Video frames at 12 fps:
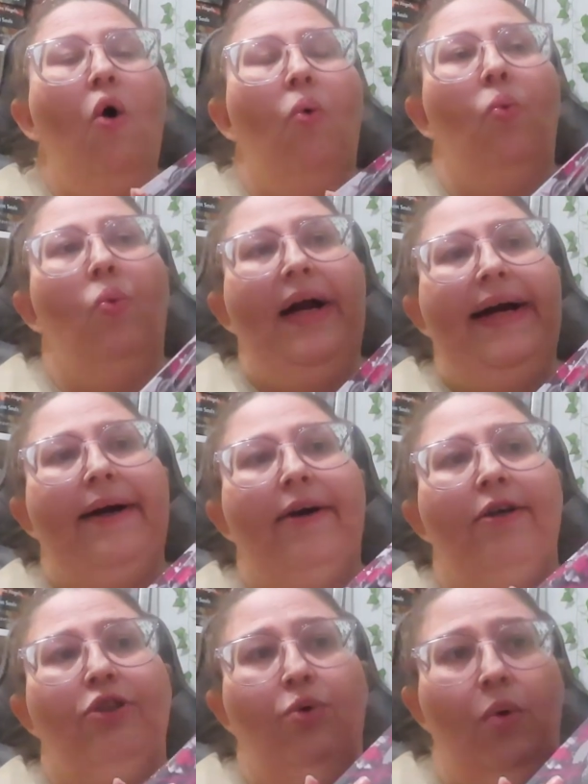
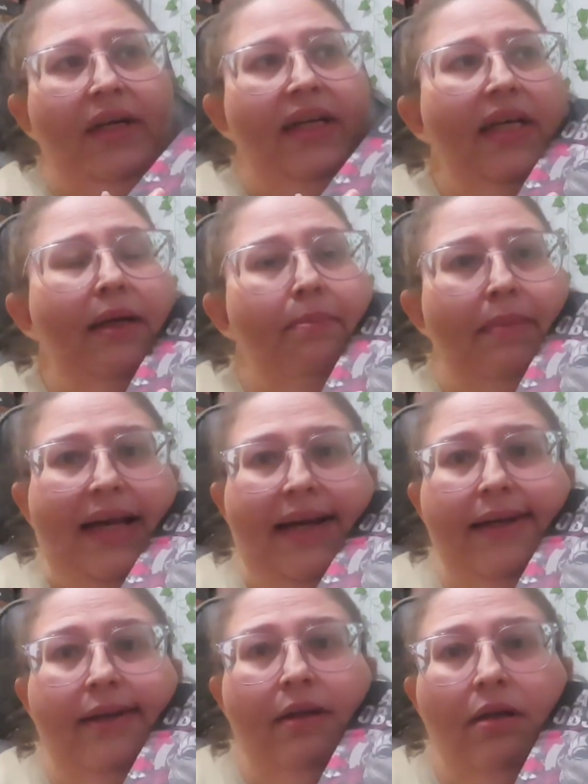where 20
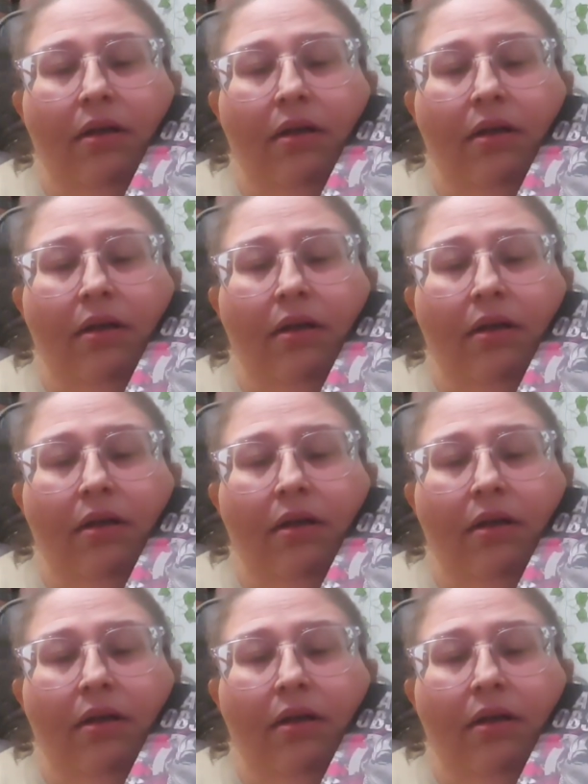men